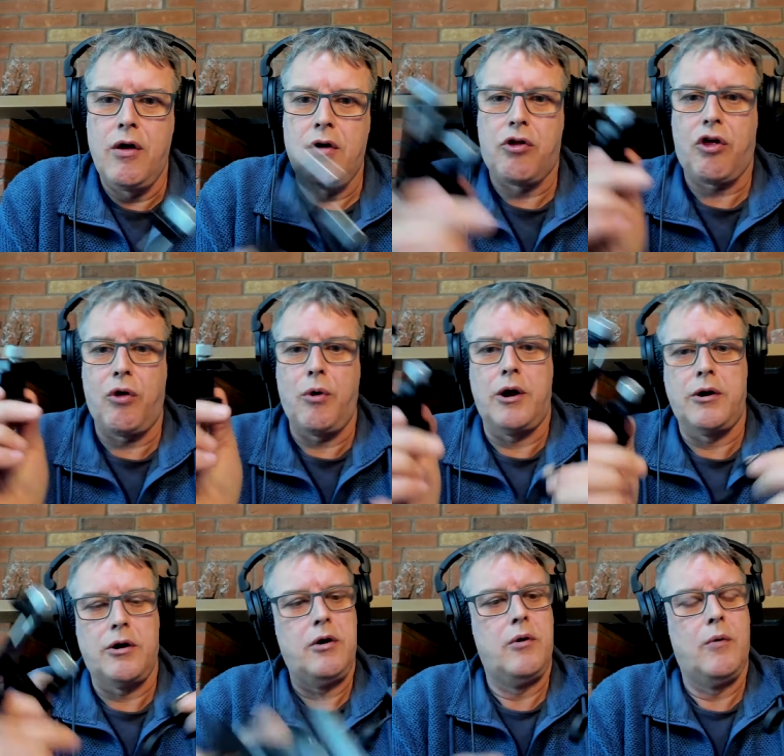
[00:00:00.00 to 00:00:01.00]

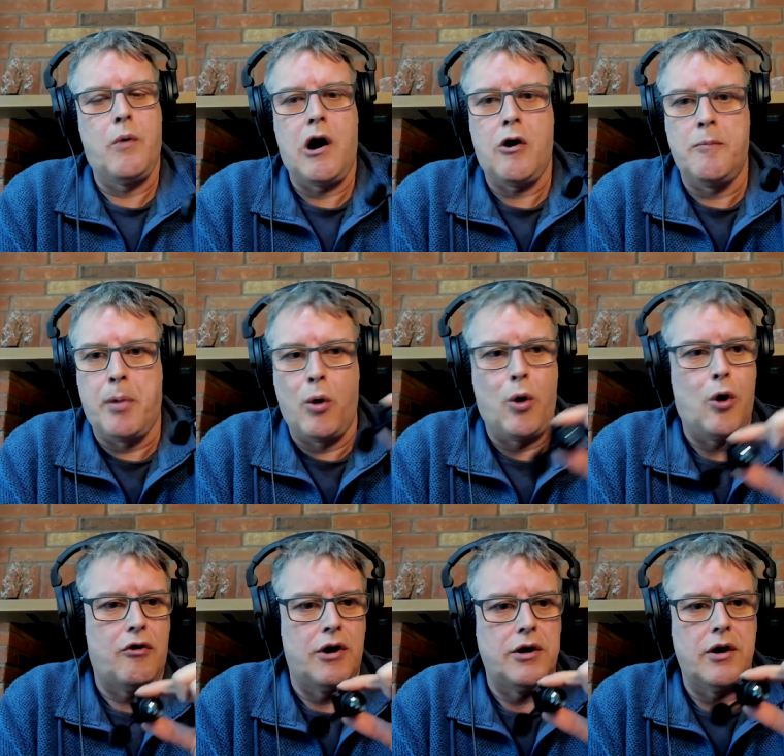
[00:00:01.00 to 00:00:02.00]
shooting wild
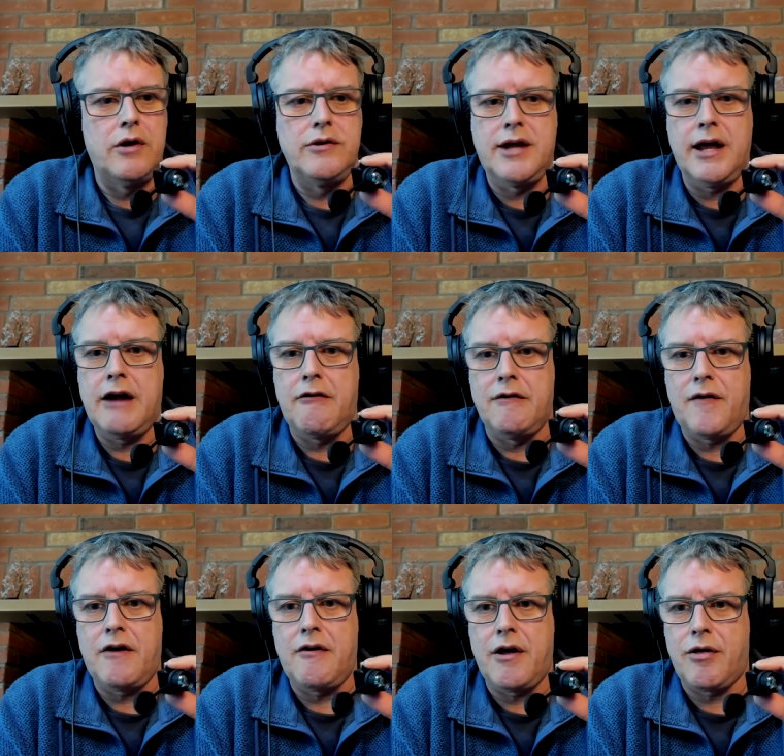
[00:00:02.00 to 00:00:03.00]
boar and, and deer and
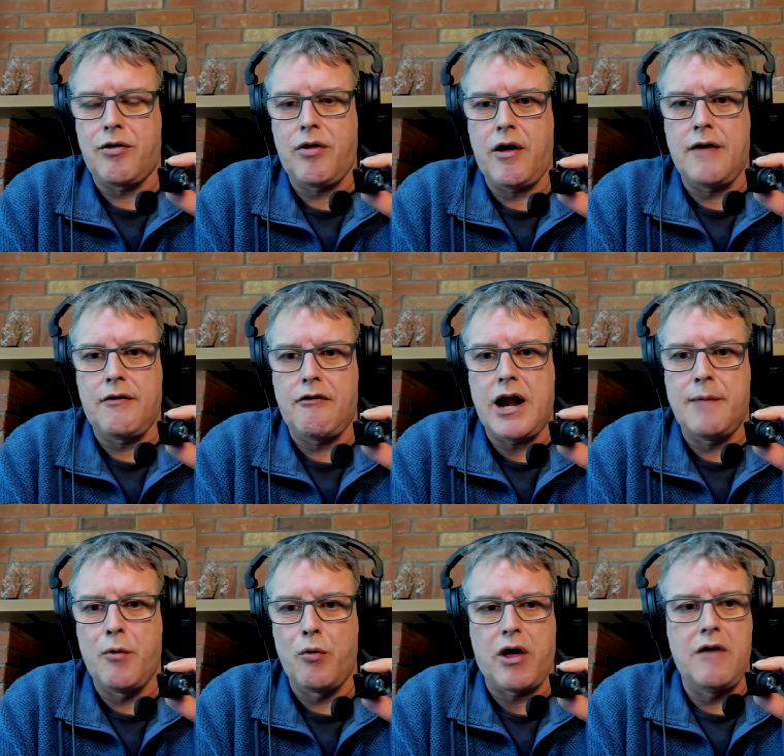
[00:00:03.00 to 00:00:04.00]
various other
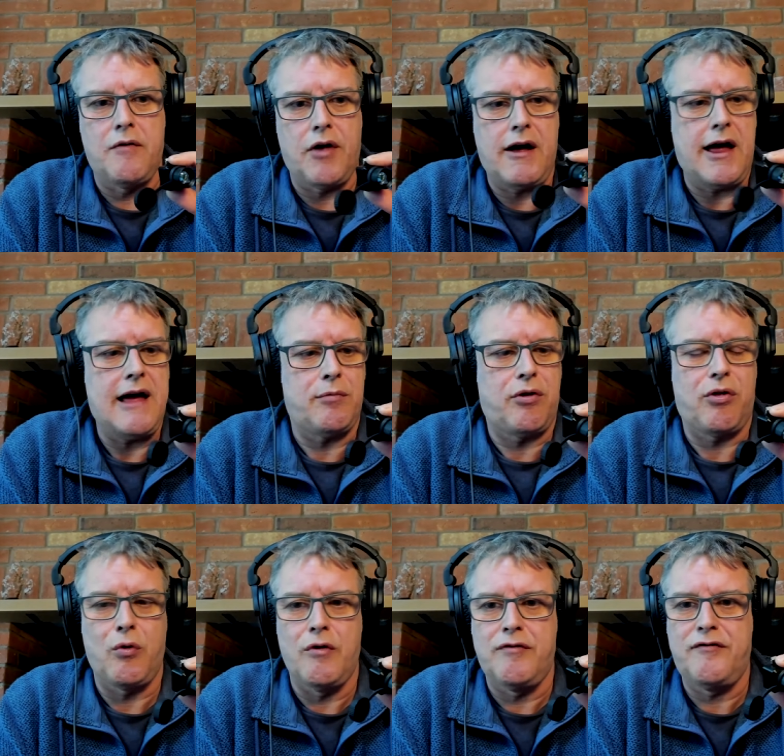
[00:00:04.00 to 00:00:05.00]
animals over there out to
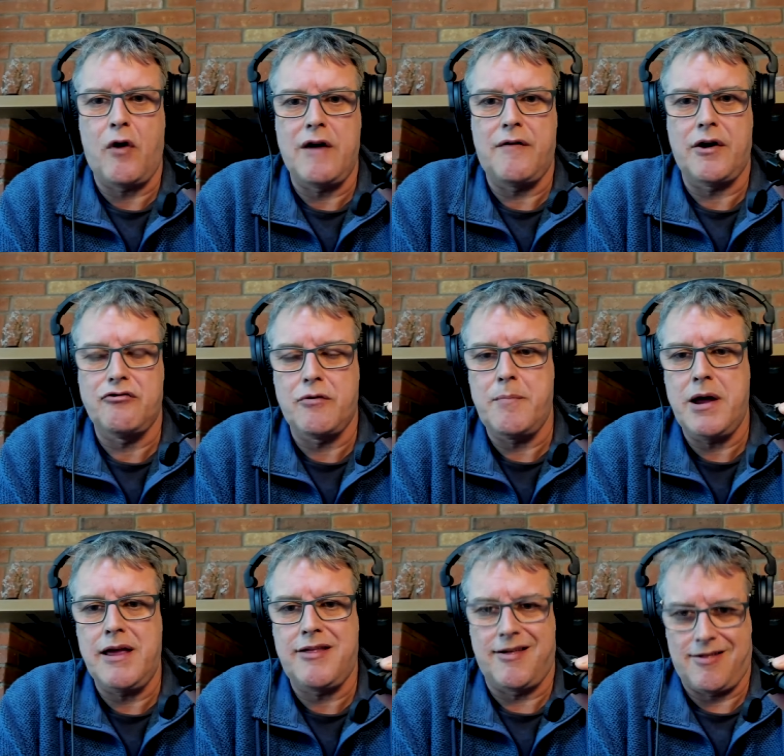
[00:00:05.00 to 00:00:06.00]
sort of 500
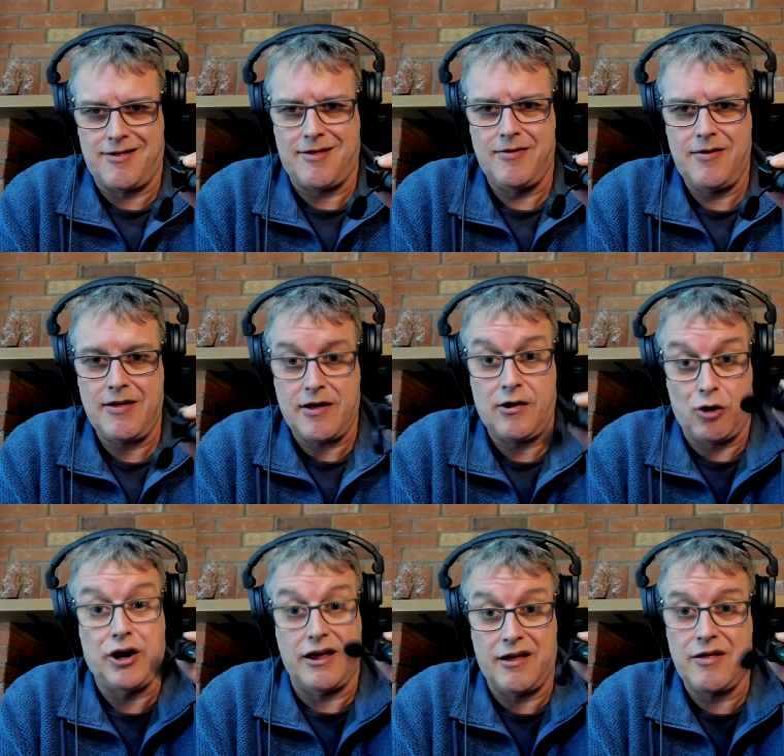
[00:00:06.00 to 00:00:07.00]
meters. That's how
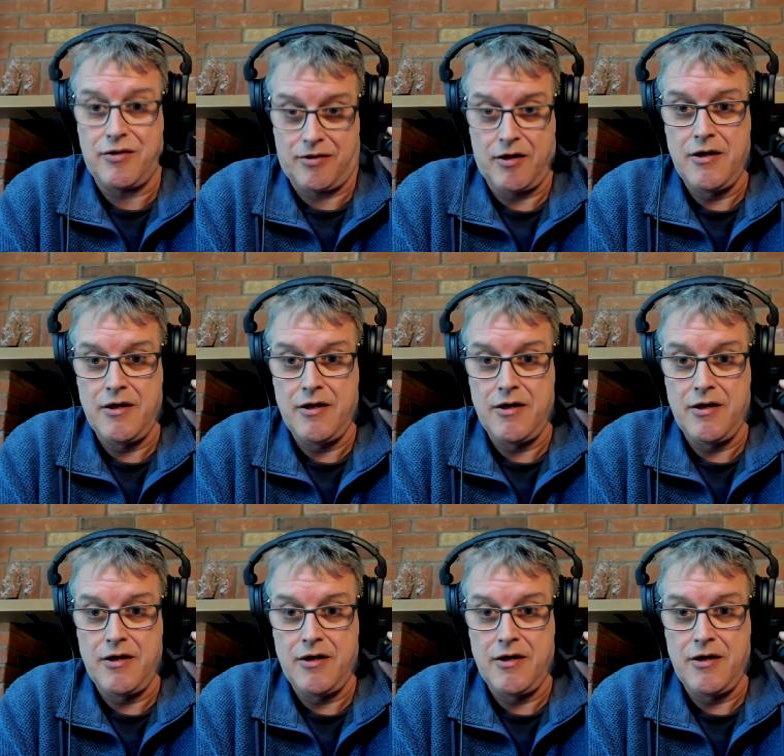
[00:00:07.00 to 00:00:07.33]
good it is.